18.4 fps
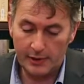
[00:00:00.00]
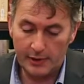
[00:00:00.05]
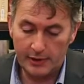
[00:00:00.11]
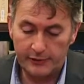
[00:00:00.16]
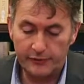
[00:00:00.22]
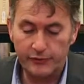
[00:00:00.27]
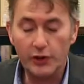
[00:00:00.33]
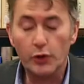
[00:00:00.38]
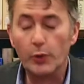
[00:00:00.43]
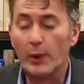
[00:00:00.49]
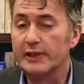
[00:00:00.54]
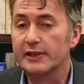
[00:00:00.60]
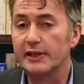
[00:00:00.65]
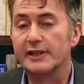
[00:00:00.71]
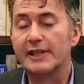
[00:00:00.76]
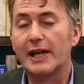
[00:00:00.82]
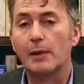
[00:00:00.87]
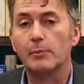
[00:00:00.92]
He
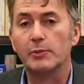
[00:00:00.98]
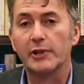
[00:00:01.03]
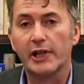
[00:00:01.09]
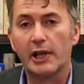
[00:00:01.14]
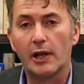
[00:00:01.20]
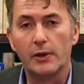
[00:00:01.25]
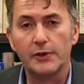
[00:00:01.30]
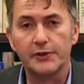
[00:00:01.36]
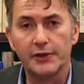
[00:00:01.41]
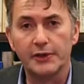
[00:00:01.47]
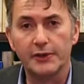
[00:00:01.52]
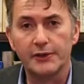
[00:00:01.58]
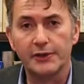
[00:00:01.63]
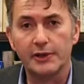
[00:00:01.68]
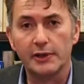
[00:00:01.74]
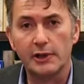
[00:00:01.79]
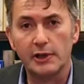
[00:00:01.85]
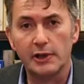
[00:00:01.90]
frequented gambling
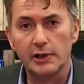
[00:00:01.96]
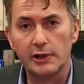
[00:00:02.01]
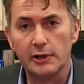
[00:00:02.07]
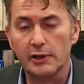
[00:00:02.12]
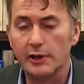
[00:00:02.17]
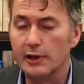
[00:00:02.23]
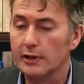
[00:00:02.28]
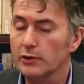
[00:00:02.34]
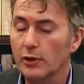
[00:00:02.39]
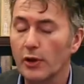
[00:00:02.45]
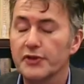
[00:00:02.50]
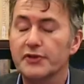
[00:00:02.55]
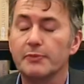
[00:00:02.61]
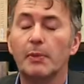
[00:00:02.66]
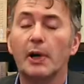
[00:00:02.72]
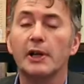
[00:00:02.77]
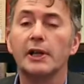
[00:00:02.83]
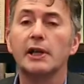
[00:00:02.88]
houses. He
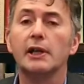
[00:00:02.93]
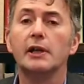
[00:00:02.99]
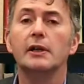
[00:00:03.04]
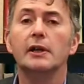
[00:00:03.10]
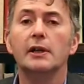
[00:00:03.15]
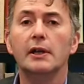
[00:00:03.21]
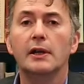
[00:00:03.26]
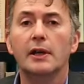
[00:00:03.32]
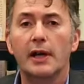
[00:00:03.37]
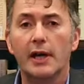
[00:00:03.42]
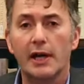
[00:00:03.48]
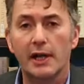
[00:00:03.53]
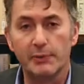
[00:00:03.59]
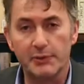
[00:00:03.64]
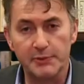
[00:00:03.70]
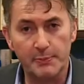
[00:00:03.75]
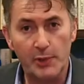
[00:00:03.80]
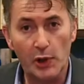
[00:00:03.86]
lost money. He
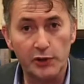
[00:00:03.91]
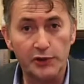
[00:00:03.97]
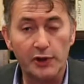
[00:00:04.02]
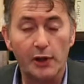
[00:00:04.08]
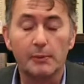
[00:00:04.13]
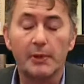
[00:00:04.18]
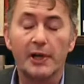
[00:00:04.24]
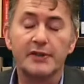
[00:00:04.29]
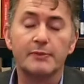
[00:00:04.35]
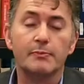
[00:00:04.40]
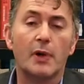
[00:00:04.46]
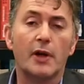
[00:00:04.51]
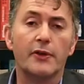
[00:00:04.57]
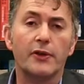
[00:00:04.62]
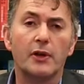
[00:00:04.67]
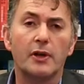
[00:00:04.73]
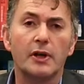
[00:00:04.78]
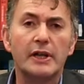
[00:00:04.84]
was bailed out by his
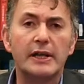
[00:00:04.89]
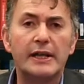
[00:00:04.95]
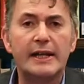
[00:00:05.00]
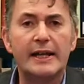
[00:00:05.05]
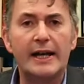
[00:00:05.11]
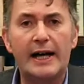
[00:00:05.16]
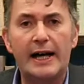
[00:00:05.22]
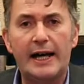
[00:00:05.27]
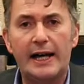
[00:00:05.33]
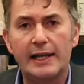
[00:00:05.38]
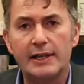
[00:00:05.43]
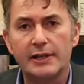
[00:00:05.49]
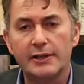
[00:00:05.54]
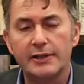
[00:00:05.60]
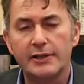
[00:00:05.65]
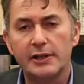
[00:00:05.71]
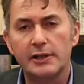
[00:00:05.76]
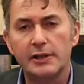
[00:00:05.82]
mother,
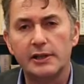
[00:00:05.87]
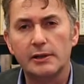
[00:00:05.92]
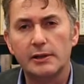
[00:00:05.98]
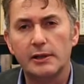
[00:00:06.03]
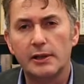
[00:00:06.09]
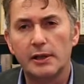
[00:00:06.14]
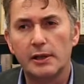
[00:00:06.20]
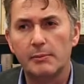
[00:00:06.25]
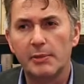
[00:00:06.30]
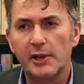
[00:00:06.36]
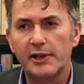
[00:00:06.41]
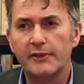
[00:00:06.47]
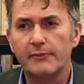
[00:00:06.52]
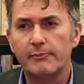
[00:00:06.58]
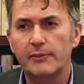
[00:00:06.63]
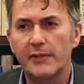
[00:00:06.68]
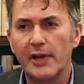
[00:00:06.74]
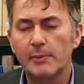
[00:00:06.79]
and he
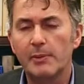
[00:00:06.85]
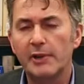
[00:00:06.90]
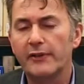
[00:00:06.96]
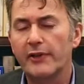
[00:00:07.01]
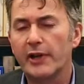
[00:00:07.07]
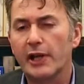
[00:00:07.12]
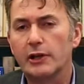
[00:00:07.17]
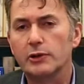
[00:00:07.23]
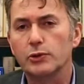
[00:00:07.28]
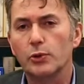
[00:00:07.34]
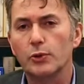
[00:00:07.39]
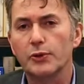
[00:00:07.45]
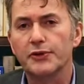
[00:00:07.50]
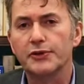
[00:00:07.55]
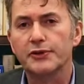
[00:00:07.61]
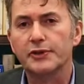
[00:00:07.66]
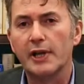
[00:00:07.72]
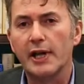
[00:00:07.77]
then made a very
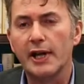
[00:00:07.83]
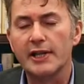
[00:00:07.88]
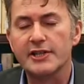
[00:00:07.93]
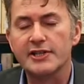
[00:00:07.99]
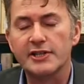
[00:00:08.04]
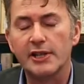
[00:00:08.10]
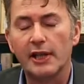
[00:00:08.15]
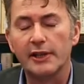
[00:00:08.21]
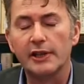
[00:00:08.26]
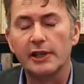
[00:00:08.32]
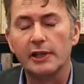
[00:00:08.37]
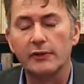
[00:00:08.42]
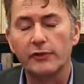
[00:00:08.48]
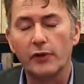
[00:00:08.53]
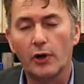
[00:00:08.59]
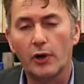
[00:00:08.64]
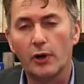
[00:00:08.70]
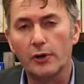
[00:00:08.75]
close study
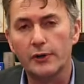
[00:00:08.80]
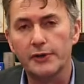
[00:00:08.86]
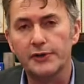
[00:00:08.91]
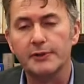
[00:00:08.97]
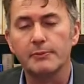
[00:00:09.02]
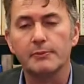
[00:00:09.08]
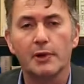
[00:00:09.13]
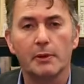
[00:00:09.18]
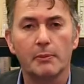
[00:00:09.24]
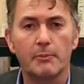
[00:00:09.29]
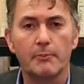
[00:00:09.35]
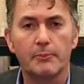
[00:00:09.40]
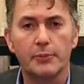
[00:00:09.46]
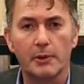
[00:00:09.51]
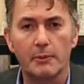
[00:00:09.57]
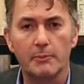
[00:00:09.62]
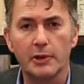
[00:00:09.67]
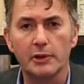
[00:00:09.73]
of odds and
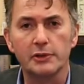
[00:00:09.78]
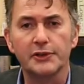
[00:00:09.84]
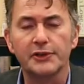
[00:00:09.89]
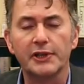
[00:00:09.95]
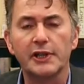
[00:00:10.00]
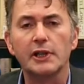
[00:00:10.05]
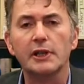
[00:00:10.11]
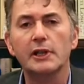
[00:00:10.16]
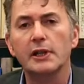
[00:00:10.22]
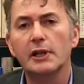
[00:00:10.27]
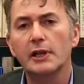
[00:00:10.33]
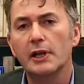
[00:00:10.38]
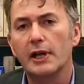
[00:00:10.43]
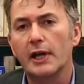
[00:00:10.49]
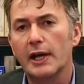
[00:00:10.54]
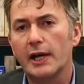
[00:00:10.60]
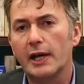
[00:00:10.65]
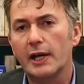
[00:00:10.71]
probability
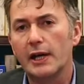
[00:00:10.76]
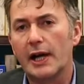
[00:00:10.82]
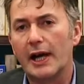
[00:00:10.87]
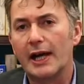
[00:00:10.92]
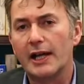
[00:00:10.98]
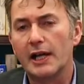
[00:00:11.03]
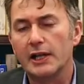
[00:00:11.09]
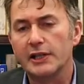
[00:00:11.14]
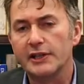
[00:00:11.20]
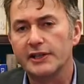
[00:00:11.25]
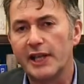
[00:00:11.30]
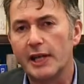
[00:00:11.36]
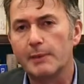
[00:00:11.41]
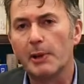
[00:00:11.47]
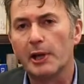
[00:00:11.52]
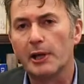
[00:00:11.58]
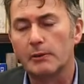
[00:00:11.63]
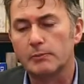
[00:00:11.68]
and
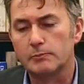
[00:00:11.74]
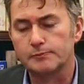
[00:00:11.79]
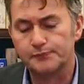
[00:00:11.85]
gaming.